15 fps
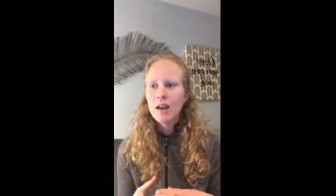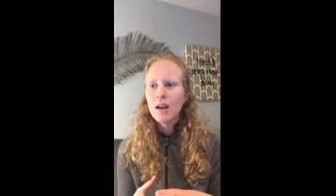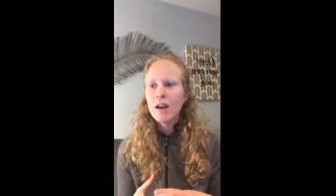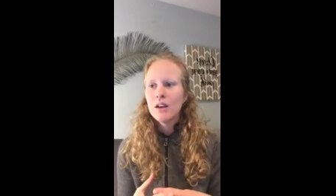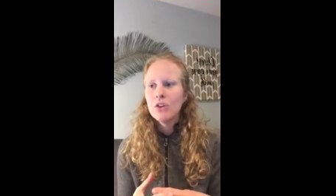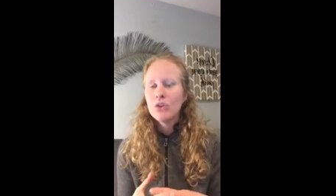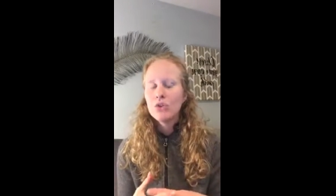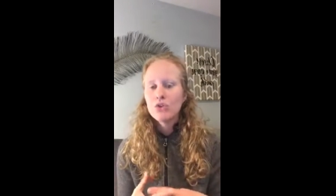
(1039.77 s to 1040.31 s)

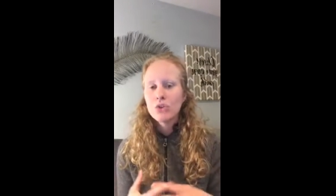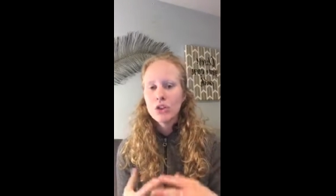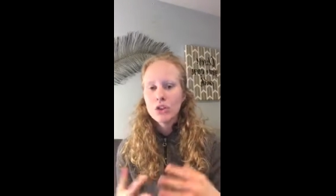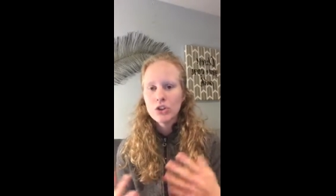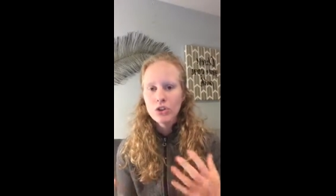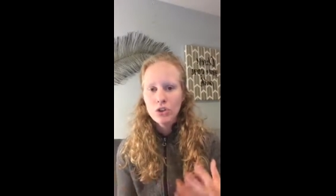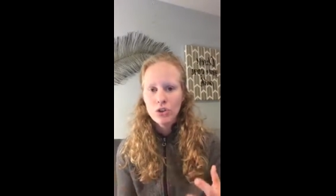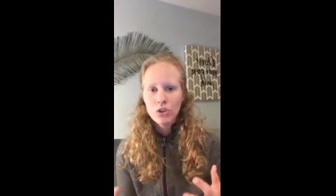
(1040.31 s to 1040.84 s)

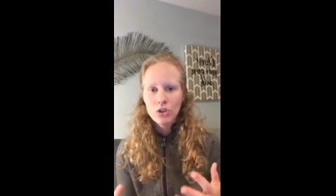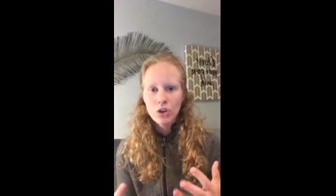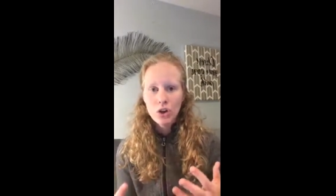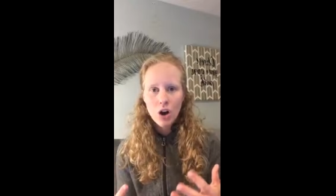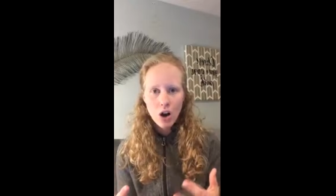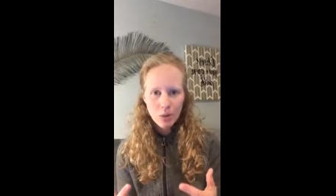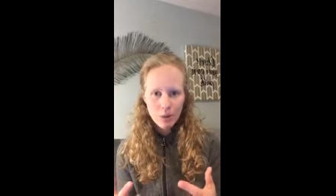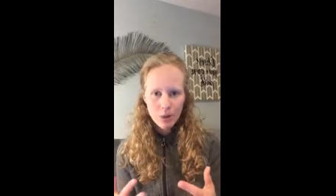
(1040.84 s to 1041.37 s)
nutritional
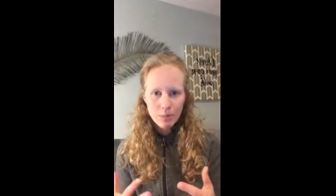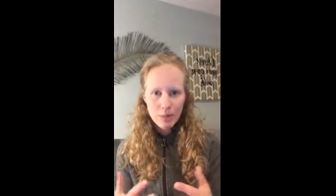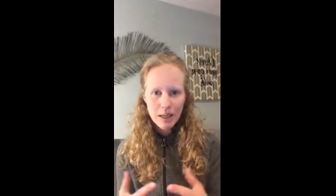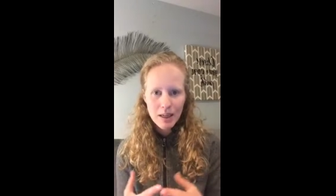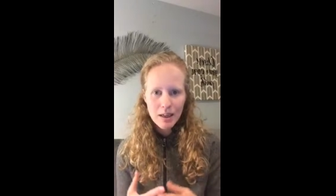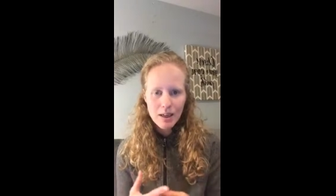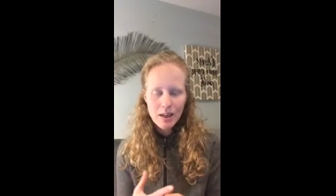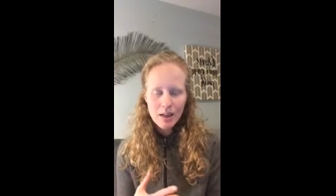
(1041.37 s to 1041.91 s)
call with
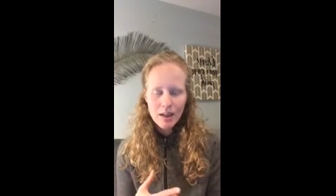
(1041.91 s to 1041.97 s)
me,